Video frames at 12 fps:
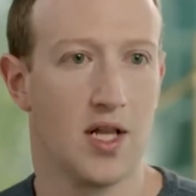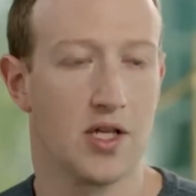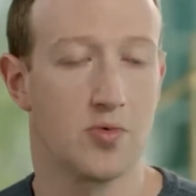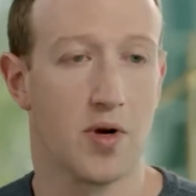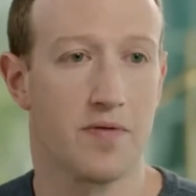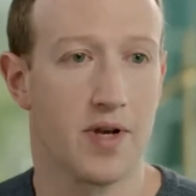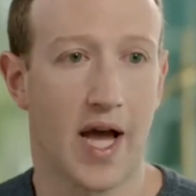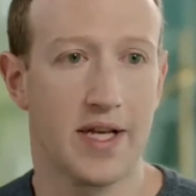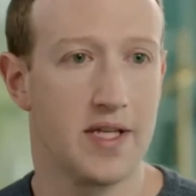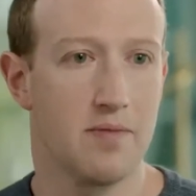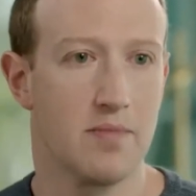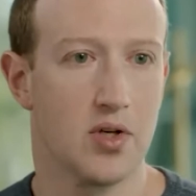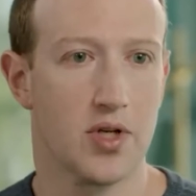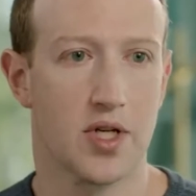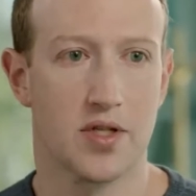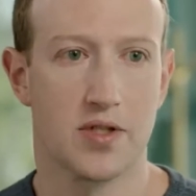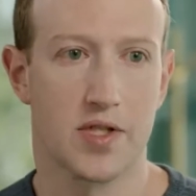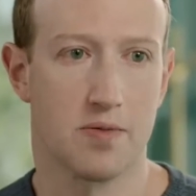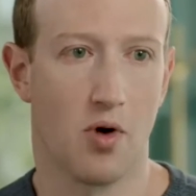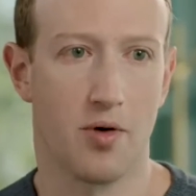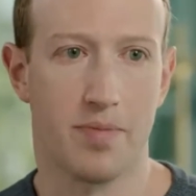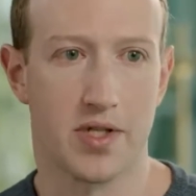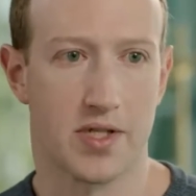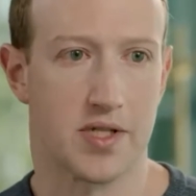is we have 90 million small
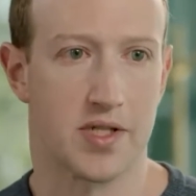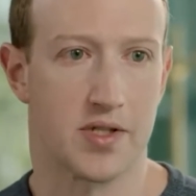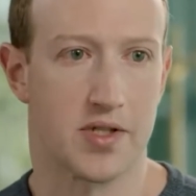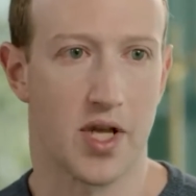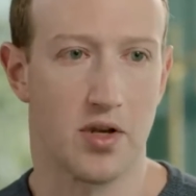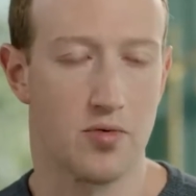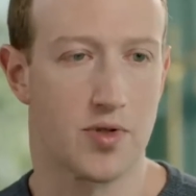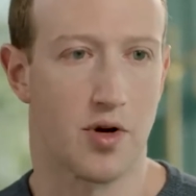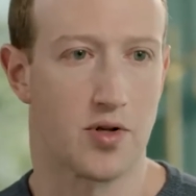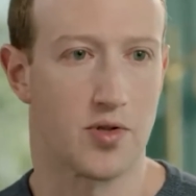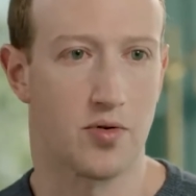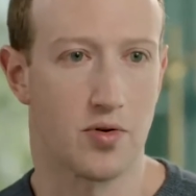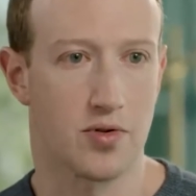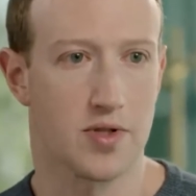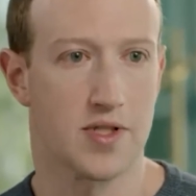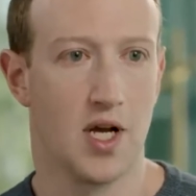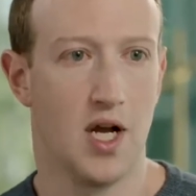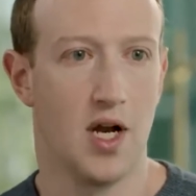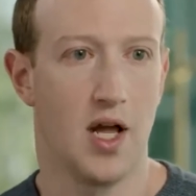businesses that use our tools.